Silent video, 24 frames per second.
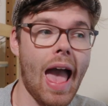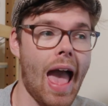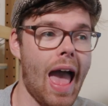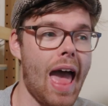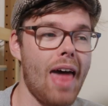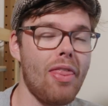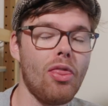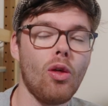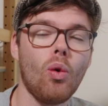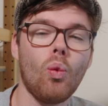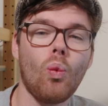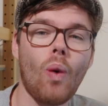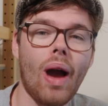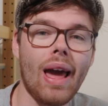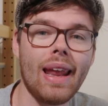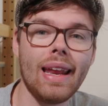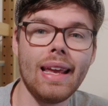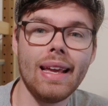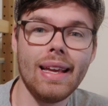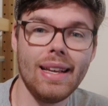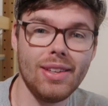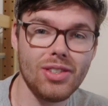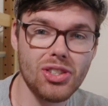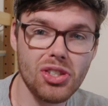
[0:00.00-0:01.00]
And the
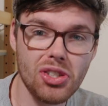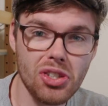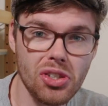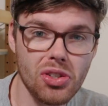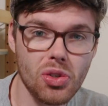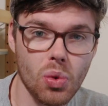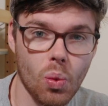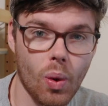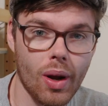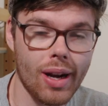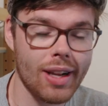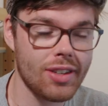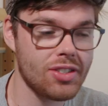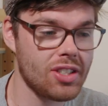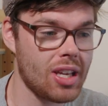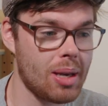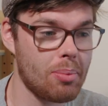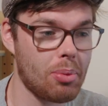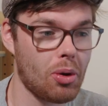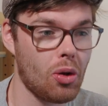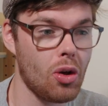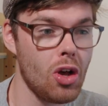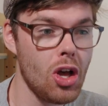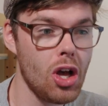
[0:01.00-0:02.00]
wedding is just one
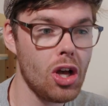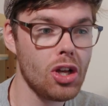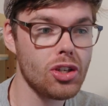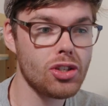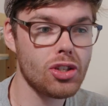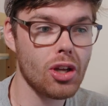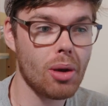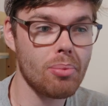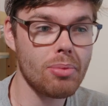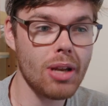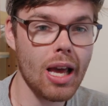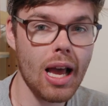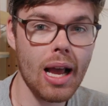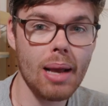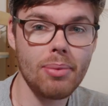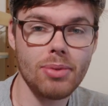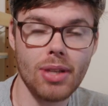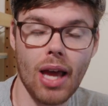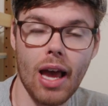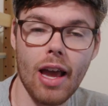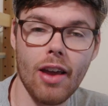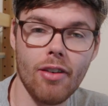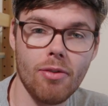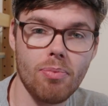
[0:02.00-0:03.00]
example. Sometimes
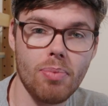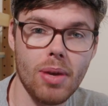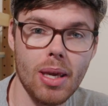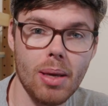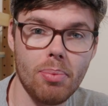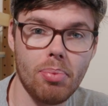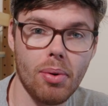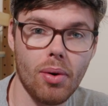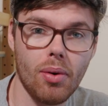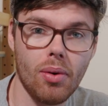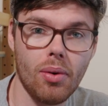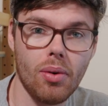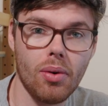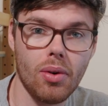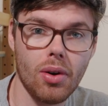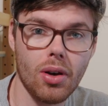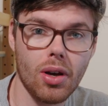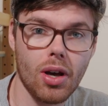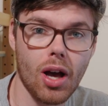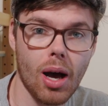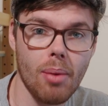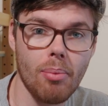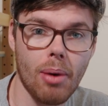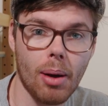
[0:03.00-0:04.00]
I have people
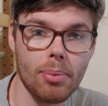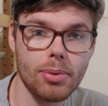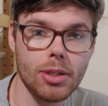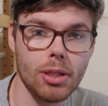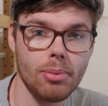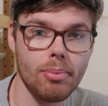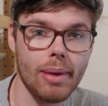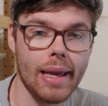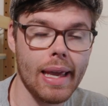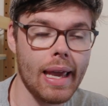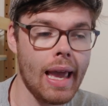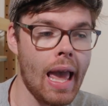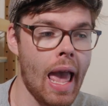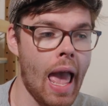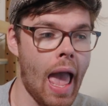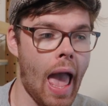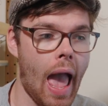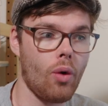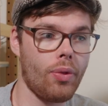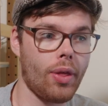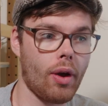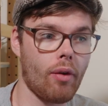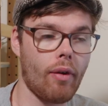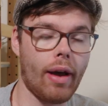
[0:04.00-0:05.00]
come up to me,
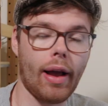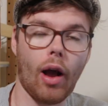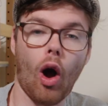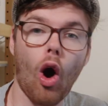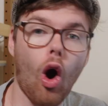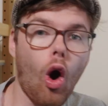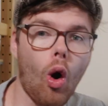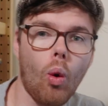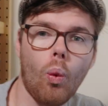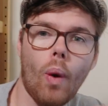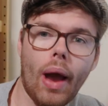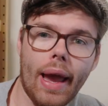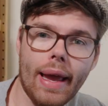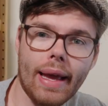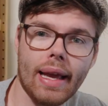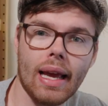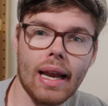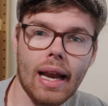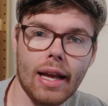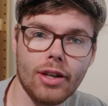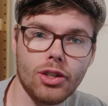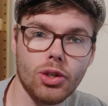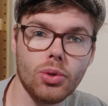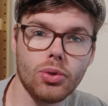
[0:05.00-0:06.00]
they're like, oh wait,
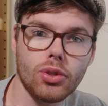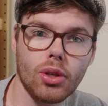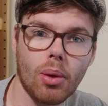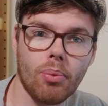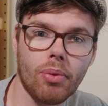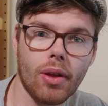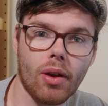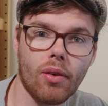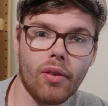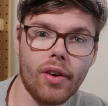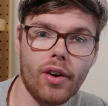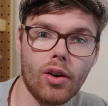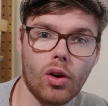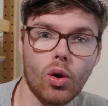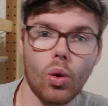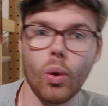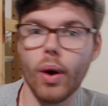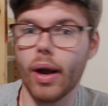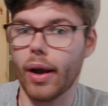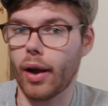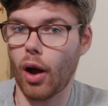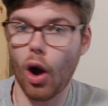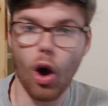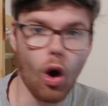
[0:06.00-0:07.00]
can I do something real
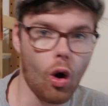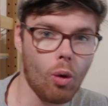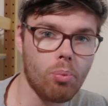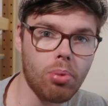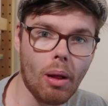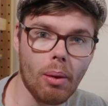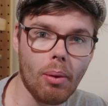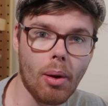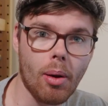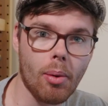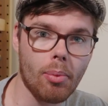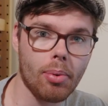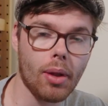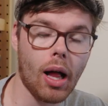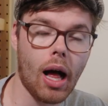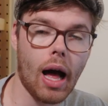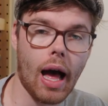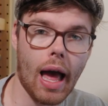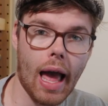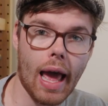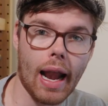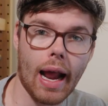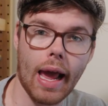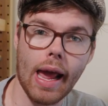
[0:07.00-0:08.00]
quick? Oh, blah, blah, blah.
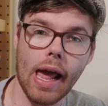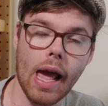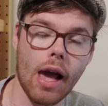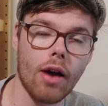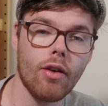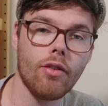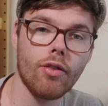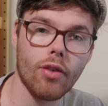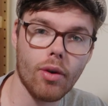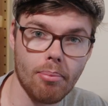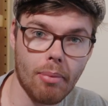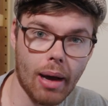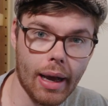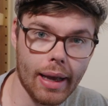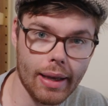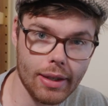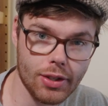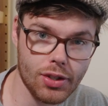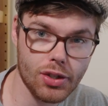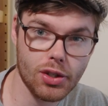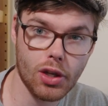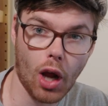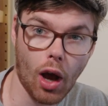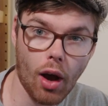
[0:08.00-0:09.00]
And I have my
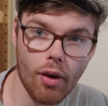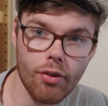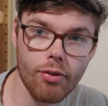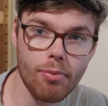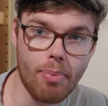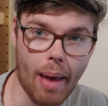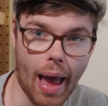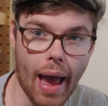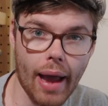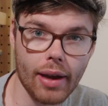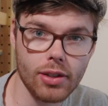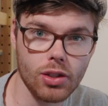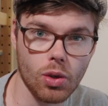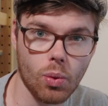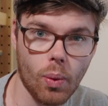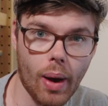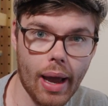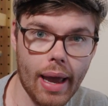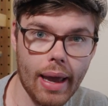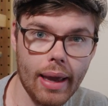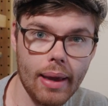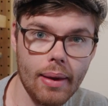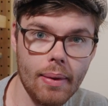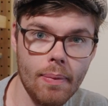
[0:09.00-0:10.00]
stuff packed
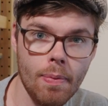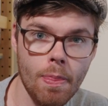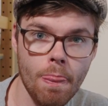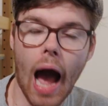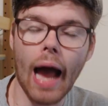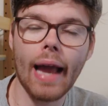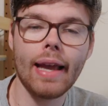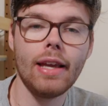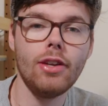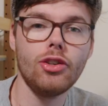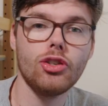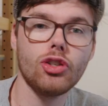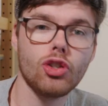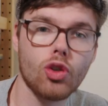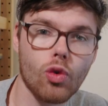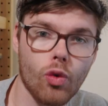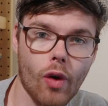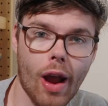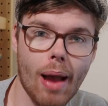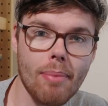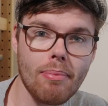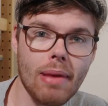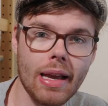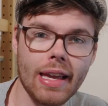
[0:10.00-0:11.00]
away. I can just
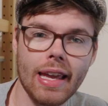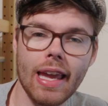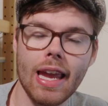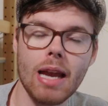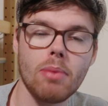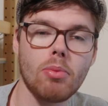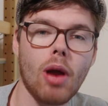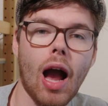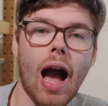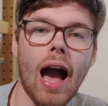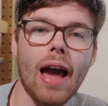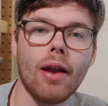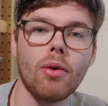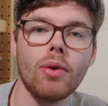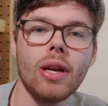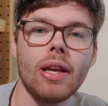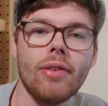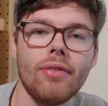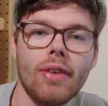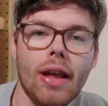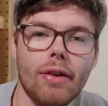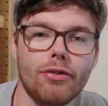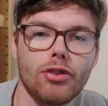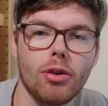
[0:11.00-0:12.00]
grab my camera. I don't
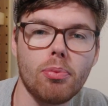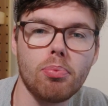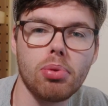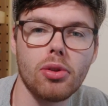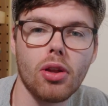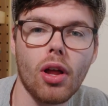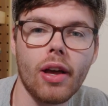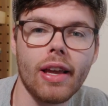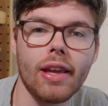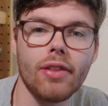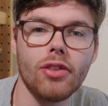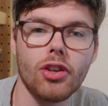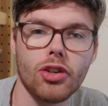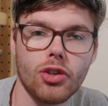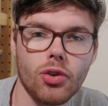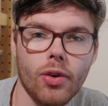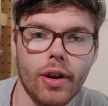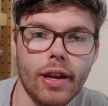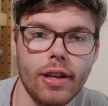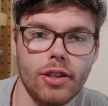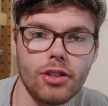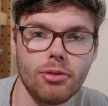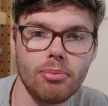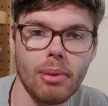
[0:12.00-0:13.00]
even have to plug in the
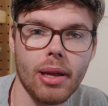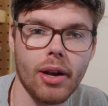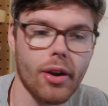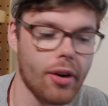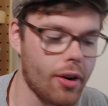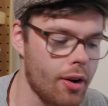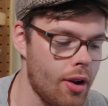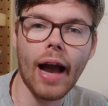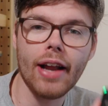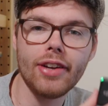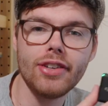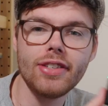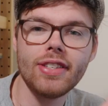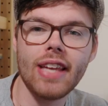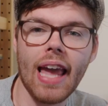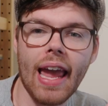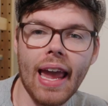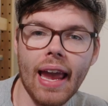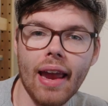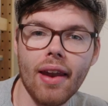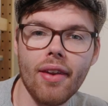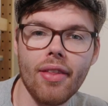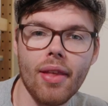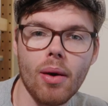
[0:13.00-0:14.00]
transmitter. I just
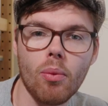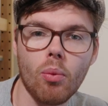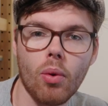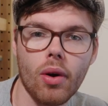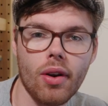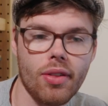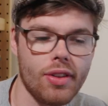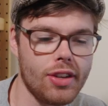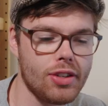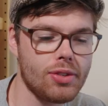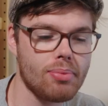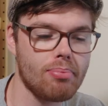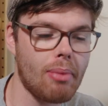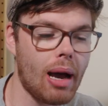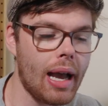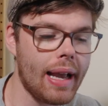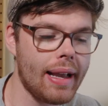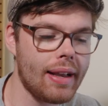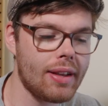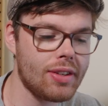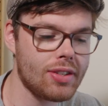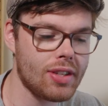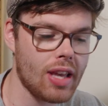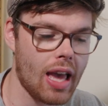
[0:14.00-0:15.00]
hand them one of these
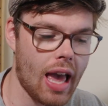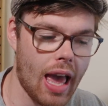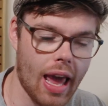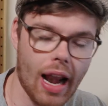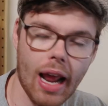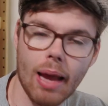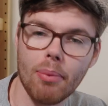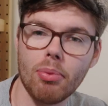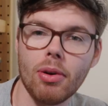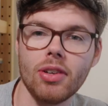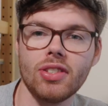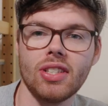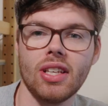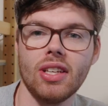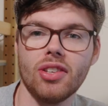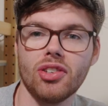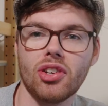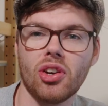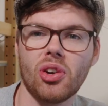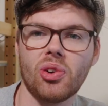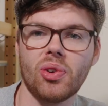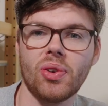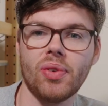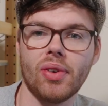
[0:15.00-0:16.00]
mics and I press
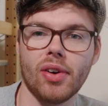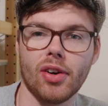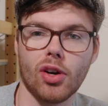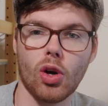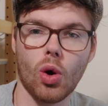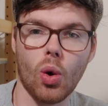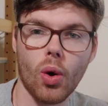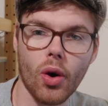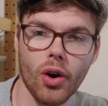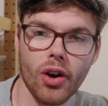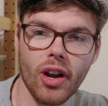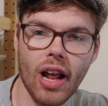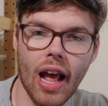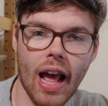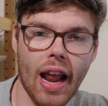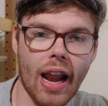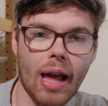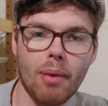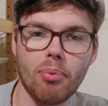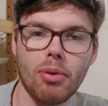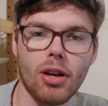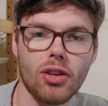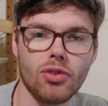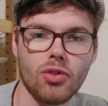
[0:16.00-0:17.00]
internally record and I
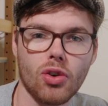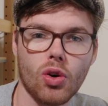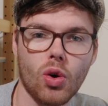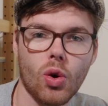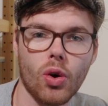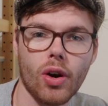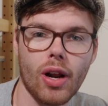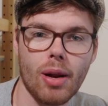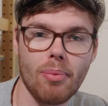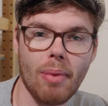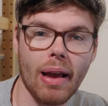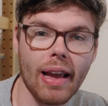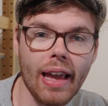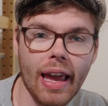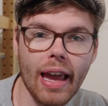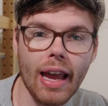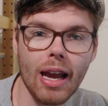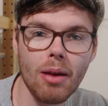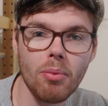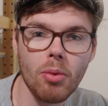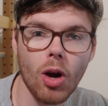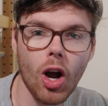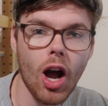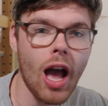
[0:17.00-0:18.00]
press record on my
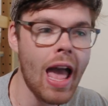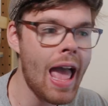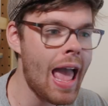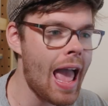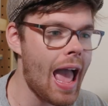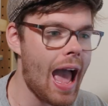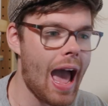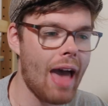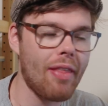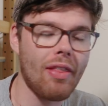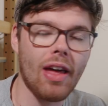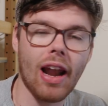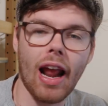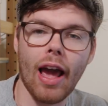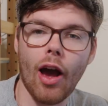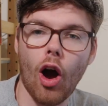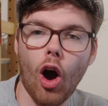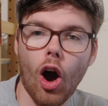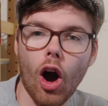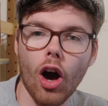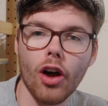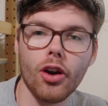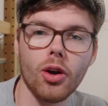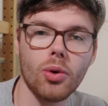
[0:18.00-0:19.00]
camera and then I
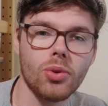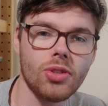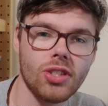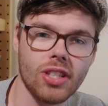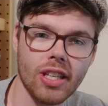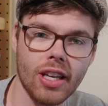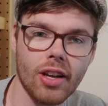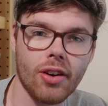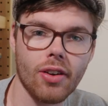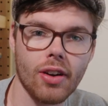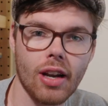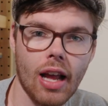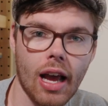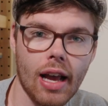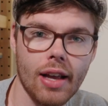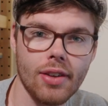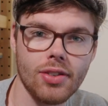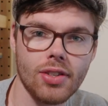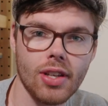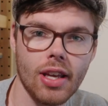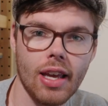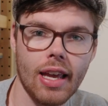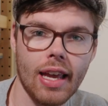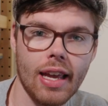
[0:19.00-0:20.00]
auto
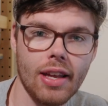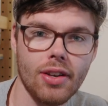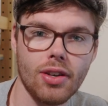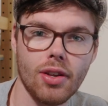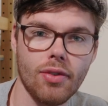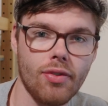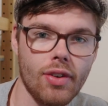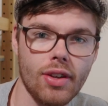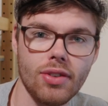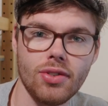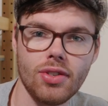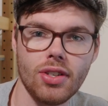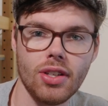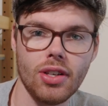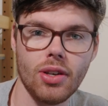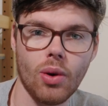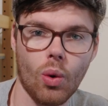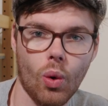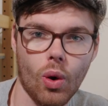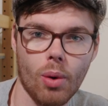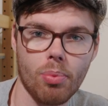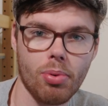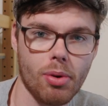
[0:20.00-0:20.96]
synchronize it in DaVinci or